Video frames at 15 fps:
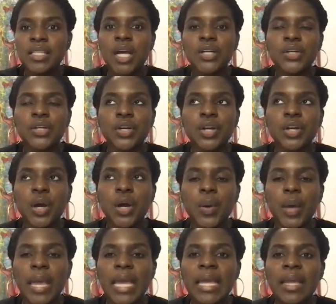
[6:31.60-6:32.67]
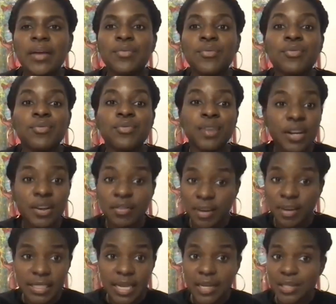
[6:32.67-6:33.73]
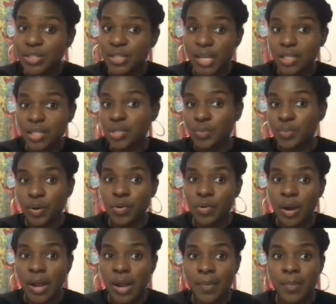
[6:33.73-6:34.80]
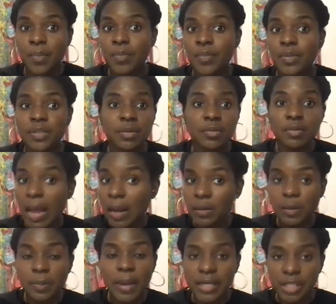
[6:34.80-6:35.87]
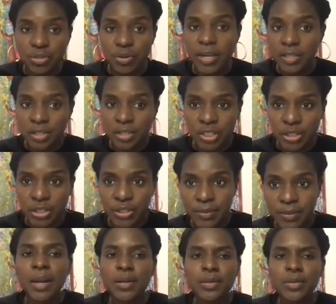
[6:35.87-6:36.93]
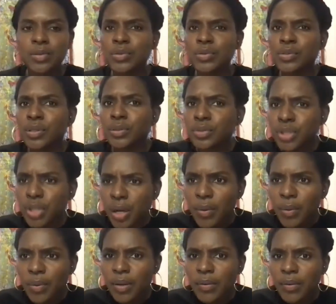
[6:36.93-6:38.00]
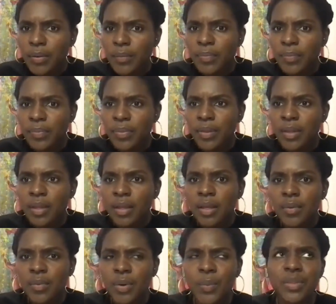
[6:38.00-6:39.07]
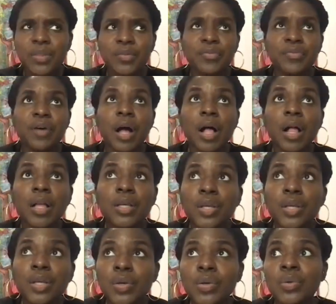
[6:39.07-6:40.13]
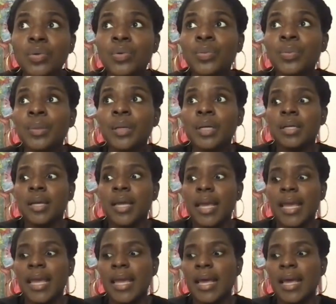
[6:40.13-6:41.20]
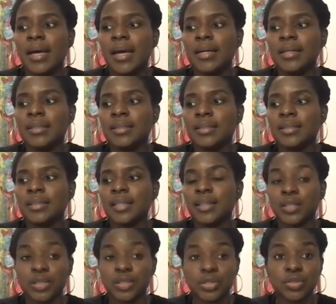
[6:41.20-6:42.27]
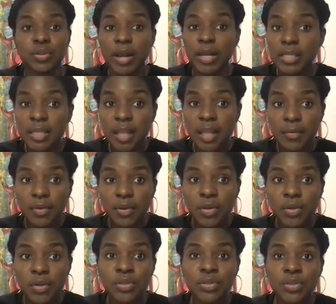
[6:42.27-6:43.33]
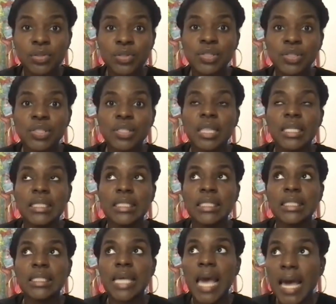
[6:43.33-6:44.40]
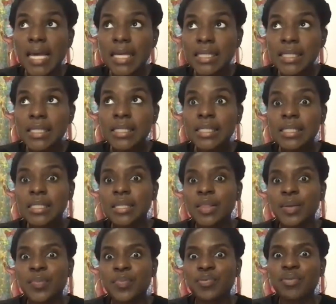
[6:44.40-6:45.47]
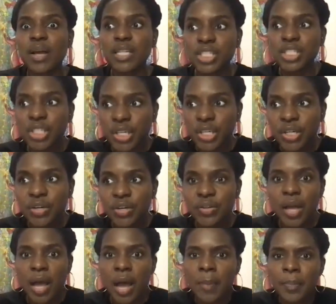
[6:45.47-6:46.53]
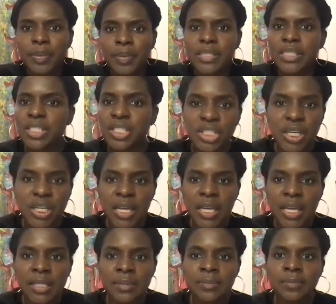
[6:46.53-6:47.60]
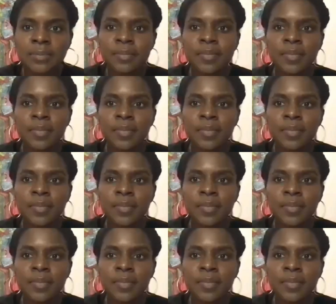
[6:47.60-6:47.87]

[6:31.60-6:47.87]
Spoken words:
undergo a rigorous education program surrounded by strangers. Medical school is no joke. What with the volume and the stress levels, the tests, the pressure, the competition.